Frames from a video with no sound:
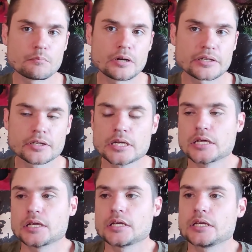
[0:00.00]
but
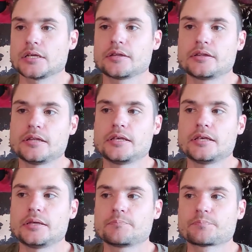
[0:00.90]

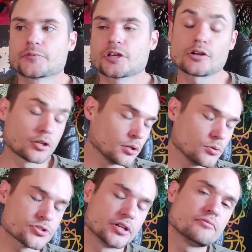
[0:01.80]
the
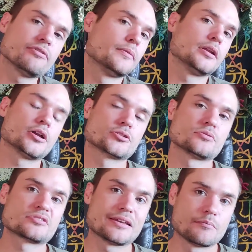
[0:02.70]
conclusion from a logical
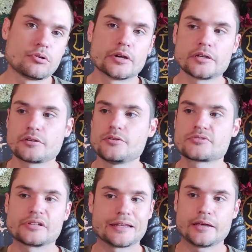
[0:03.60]
standpoint
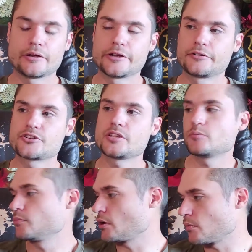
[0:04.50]
using that air energy
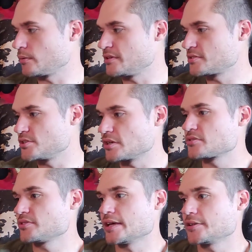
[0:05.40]
would probably
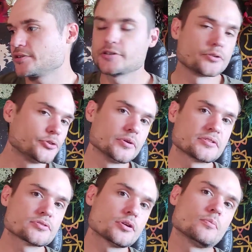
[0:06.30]
suggest that you know doing
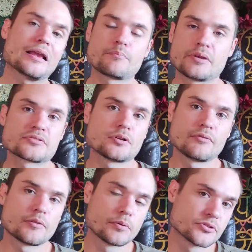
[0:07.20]
so might piss
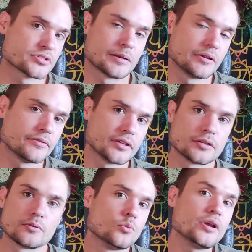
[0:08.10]
off the person i'm living
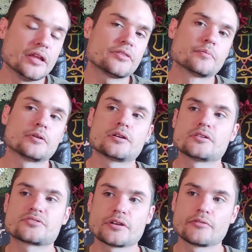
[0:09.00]
with
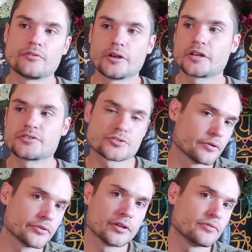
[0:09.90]
because they're very
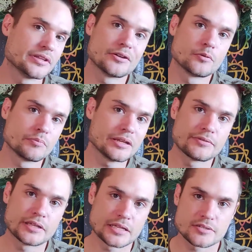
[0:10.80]
conservative and they don't believe
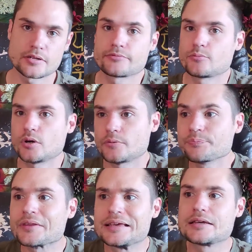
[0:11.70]
in that stuff well
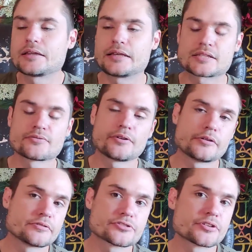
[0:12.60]
that's a very
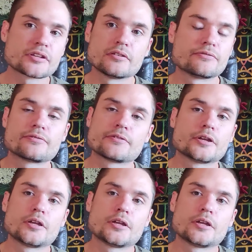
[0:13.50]
restrictive